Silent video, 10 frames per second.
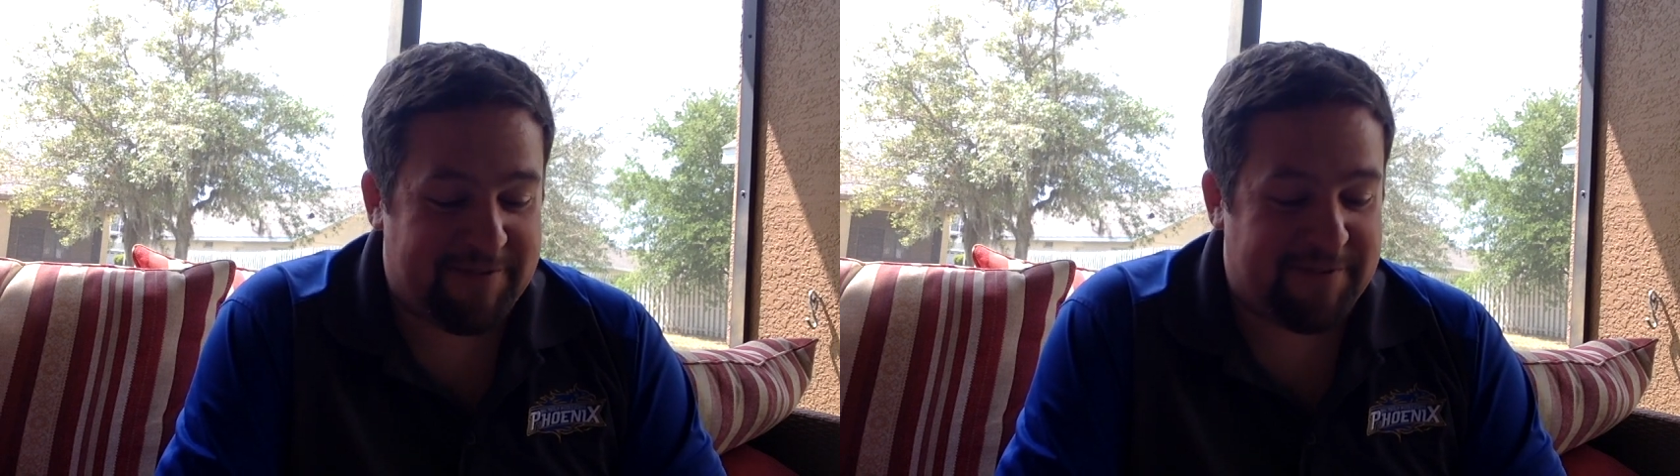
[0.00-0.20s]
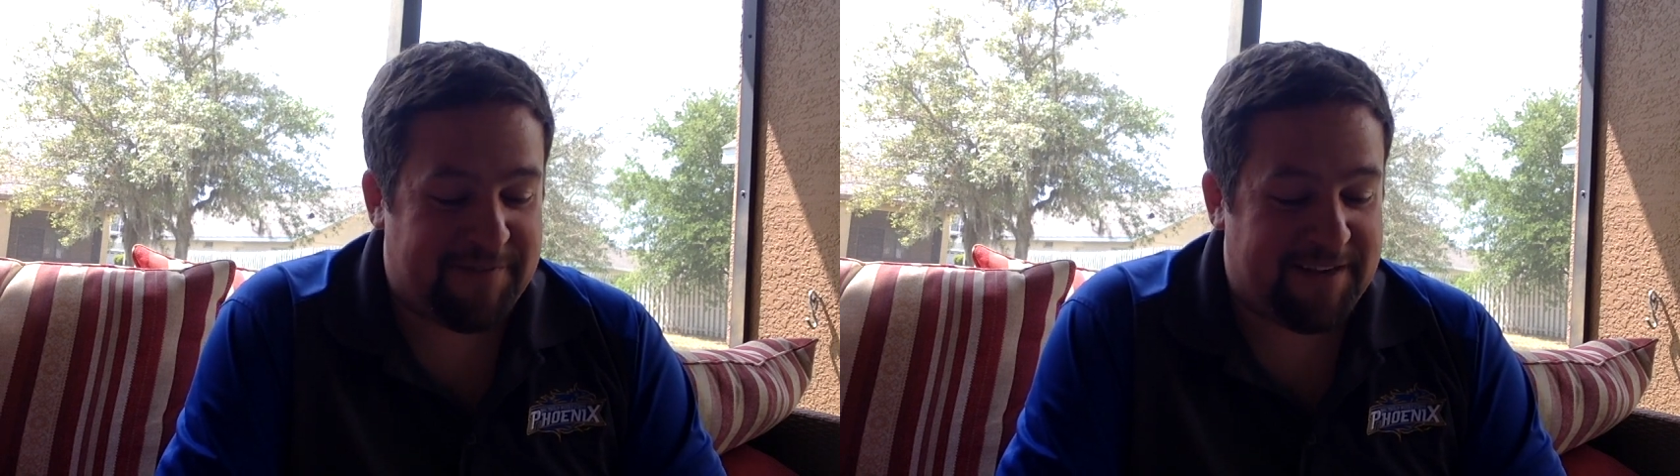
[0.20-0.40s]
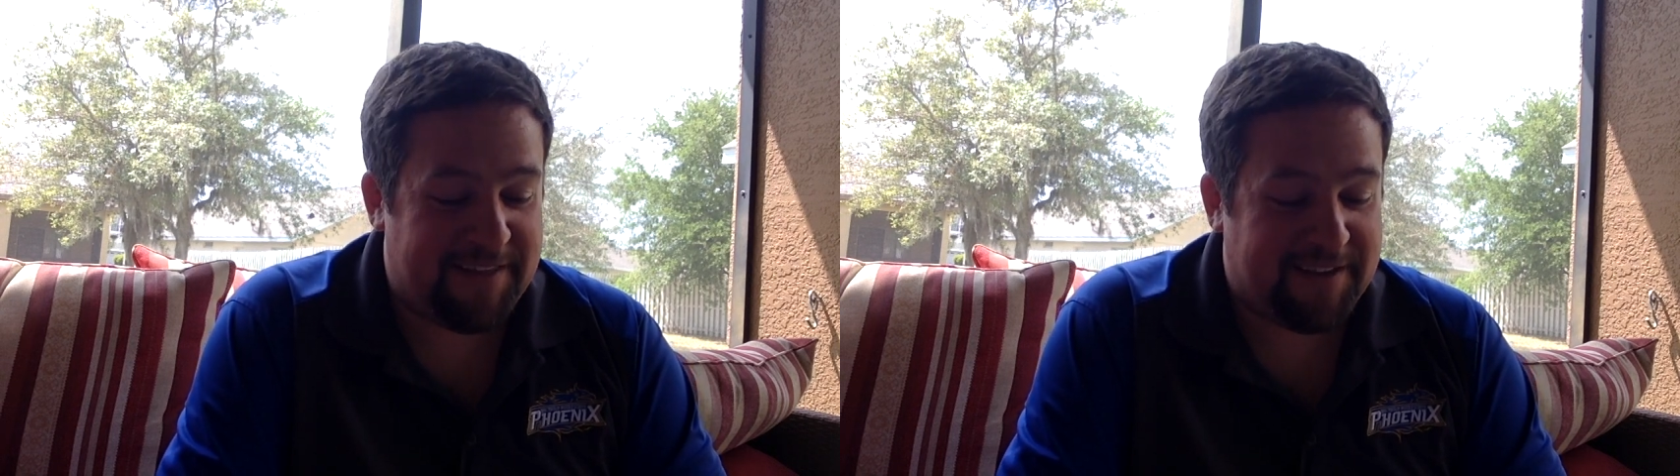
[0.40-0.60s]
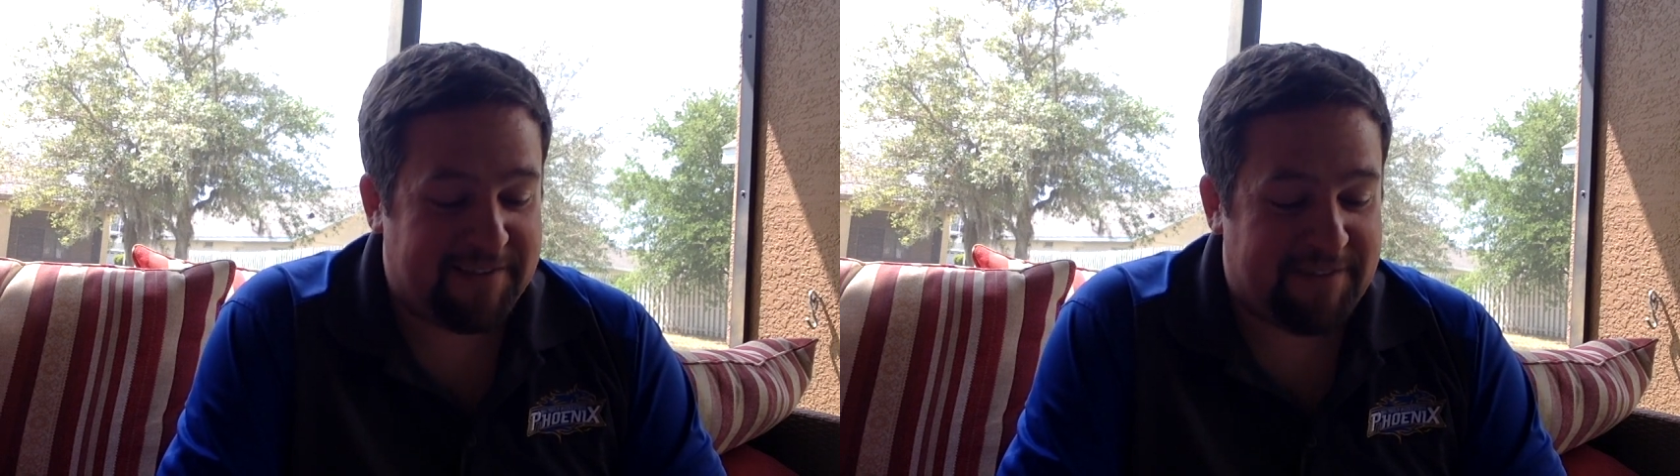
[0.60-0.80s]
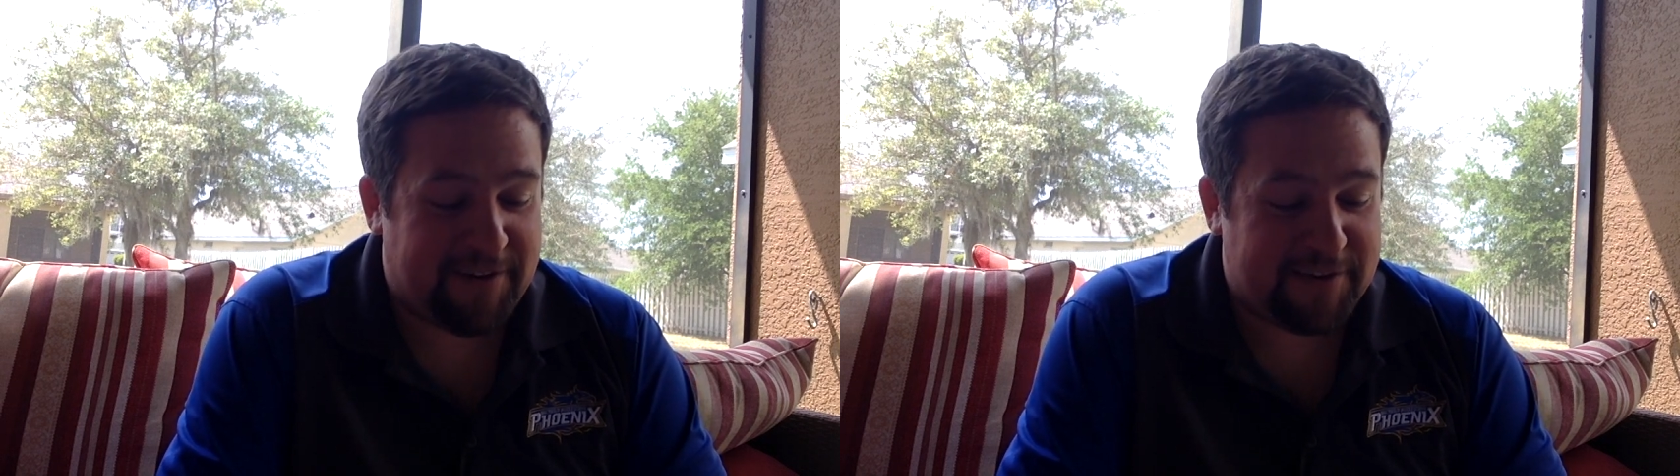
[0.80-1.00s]
of defeating the
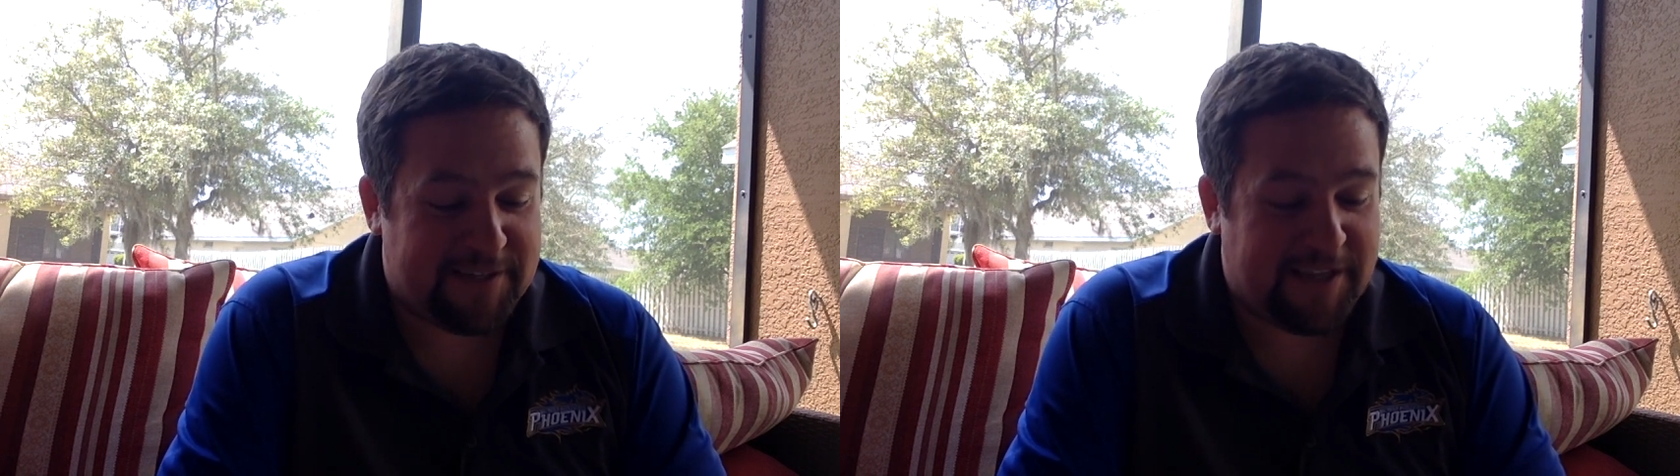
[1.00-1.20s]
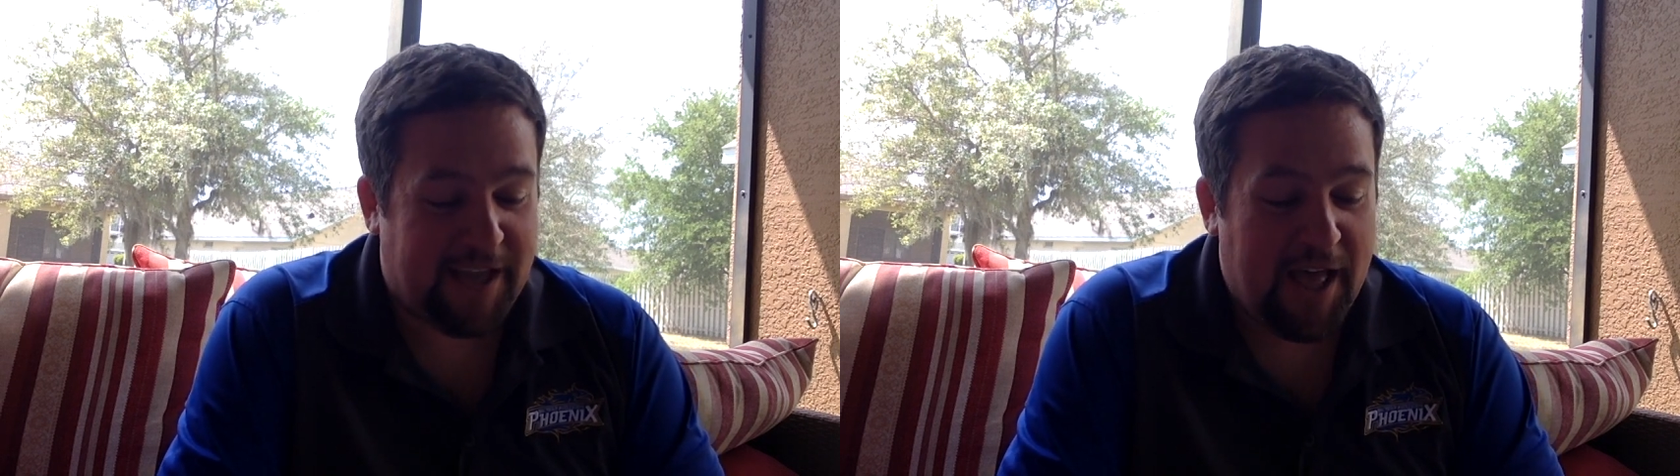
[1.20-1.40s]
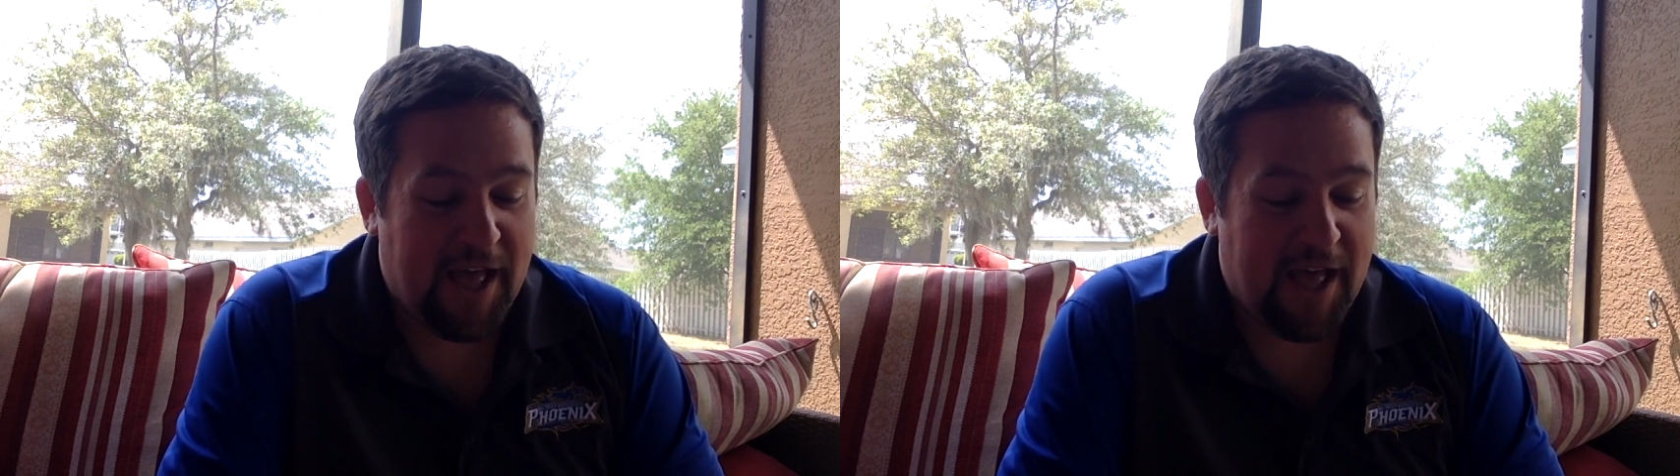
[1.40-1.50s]
Confederacy.